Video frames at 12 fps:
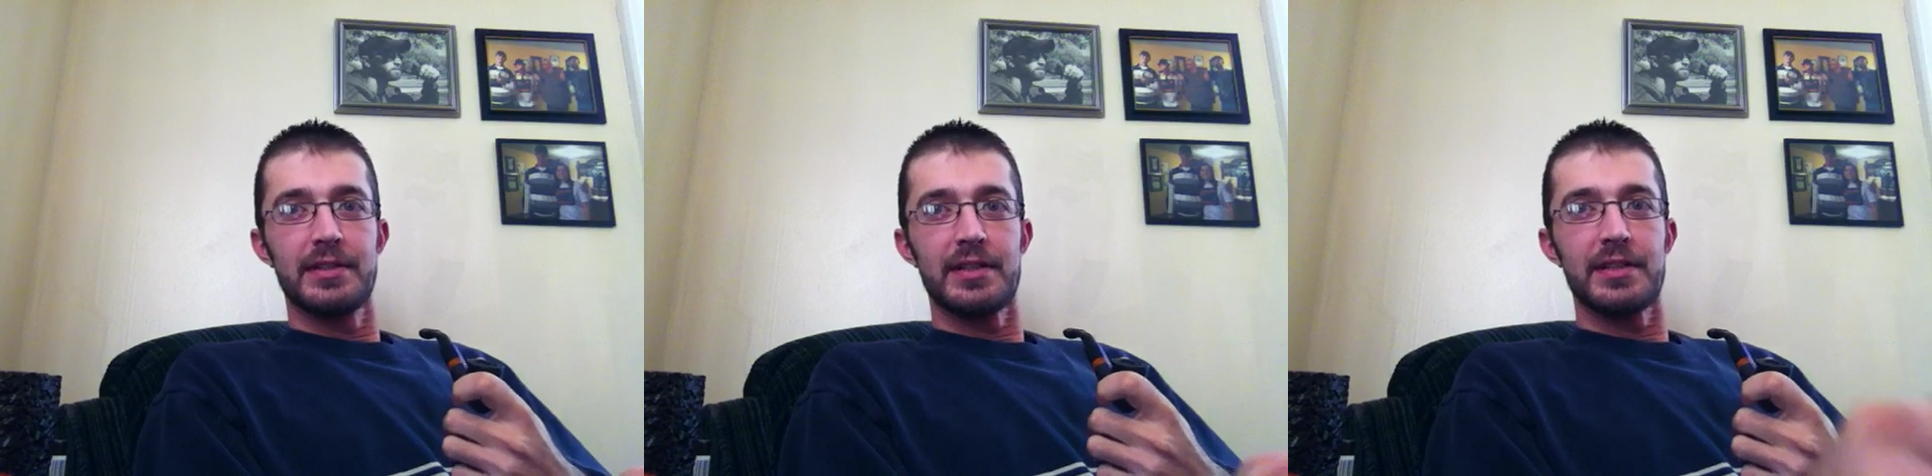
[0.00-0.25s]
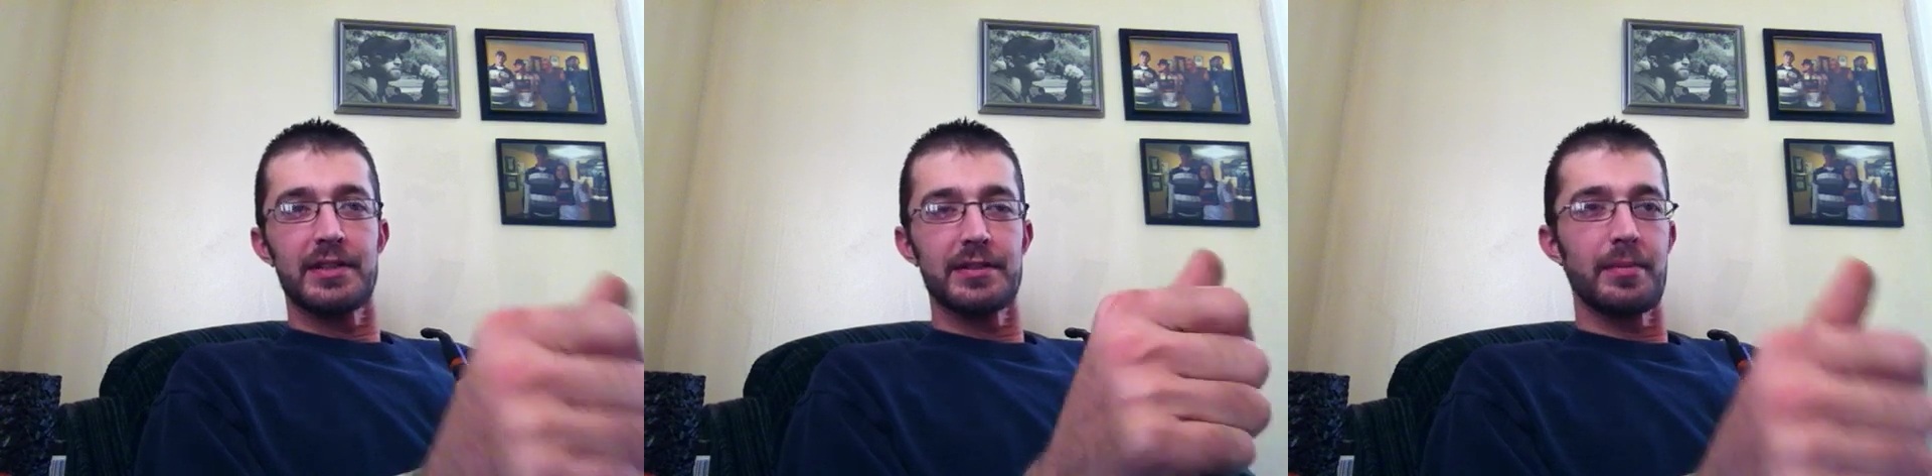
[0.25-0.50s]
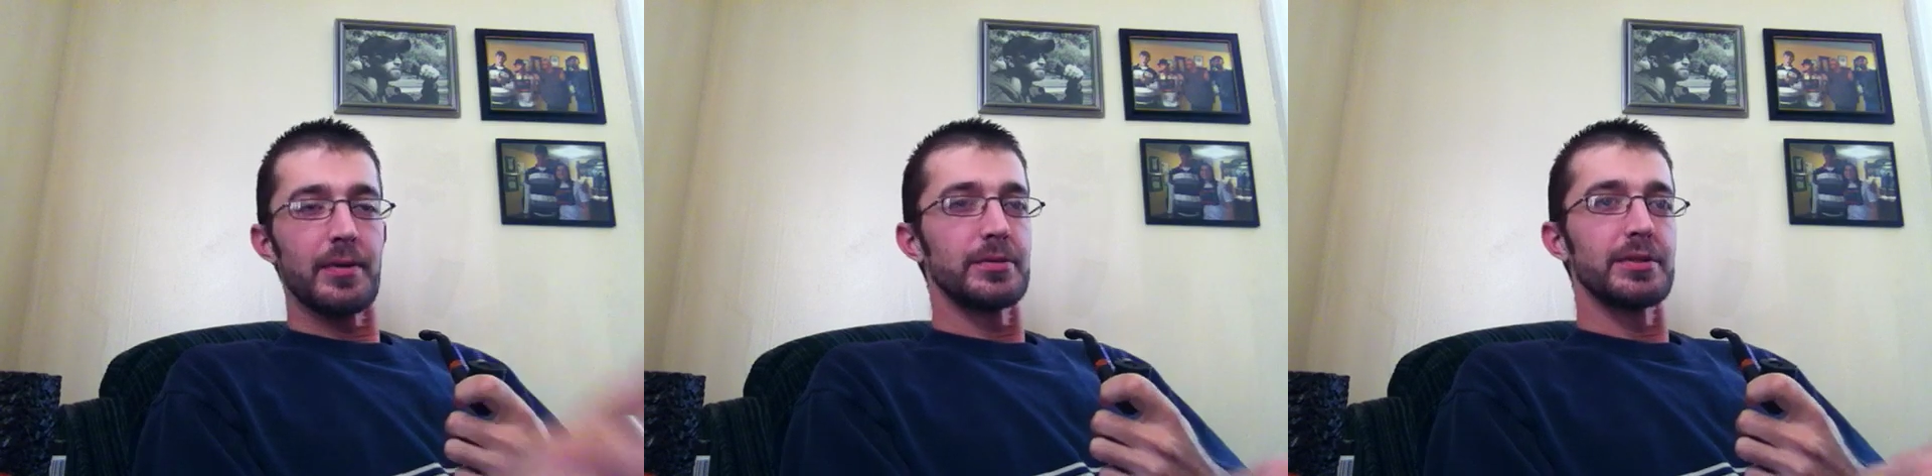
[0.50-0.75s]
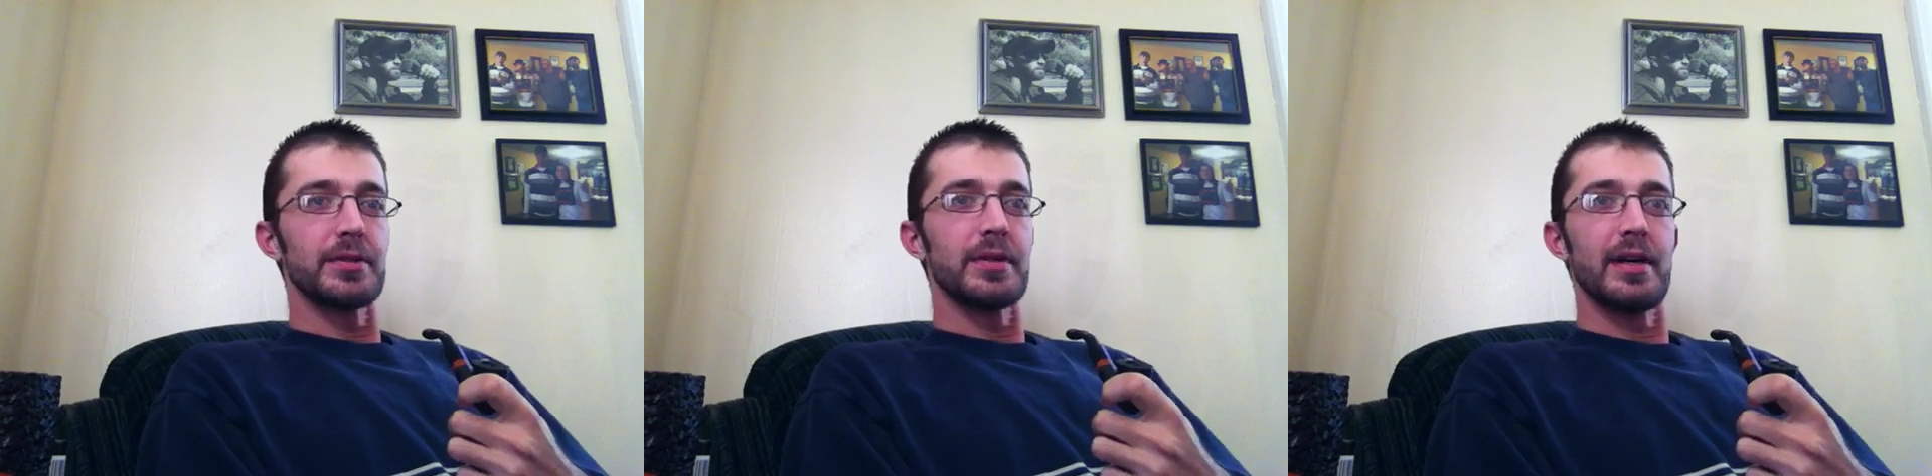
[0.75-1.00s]
Not the
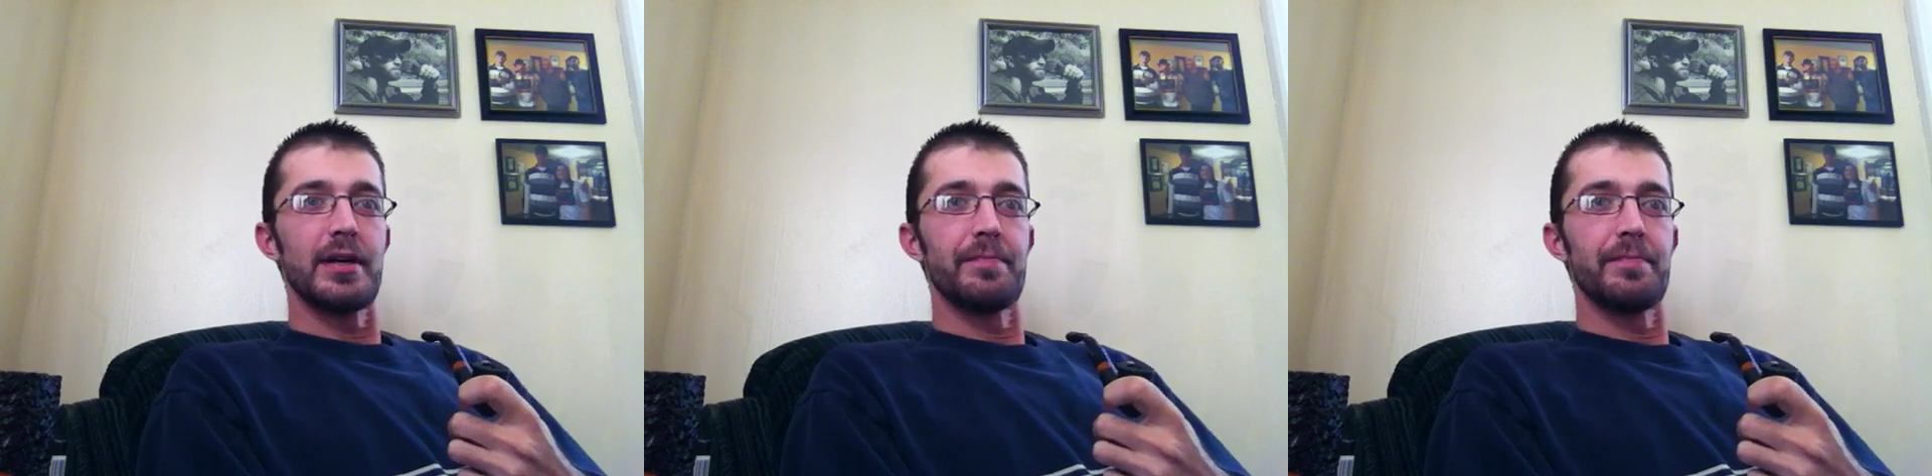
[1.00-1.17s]
Mojo.